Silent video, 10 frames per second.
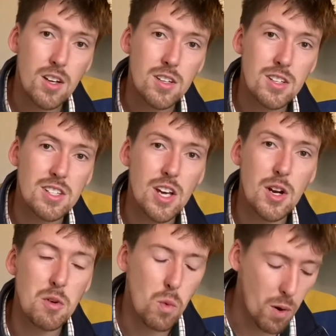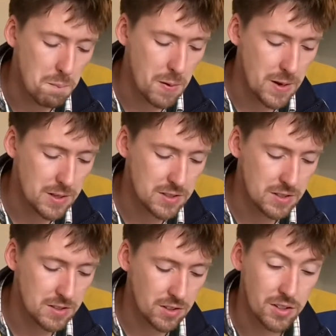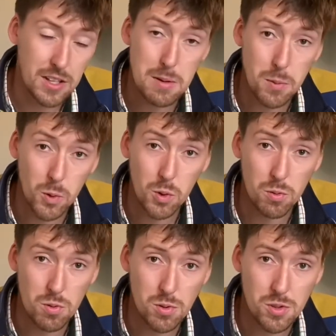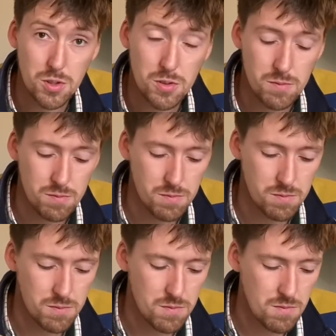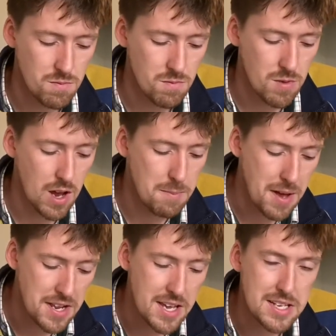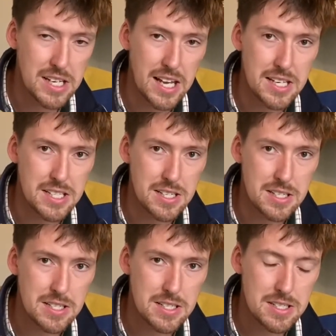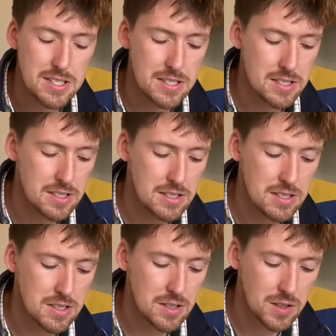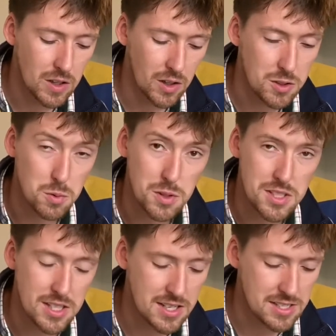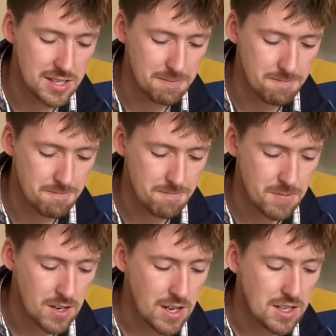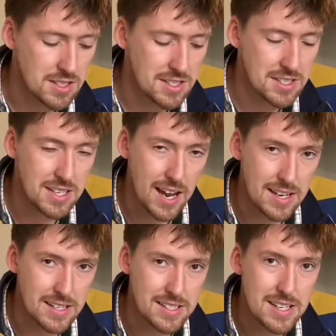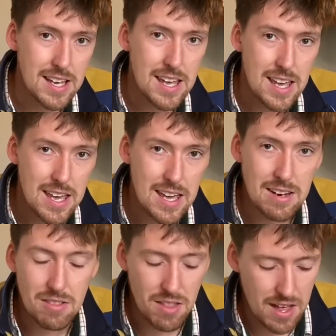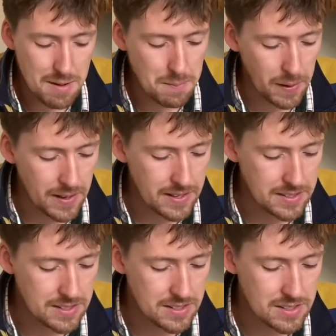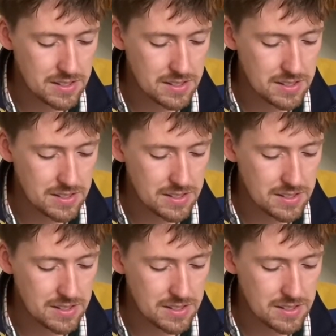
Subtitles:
You see, only one person could keep all the rules. And many years later, God would send him to stand in their place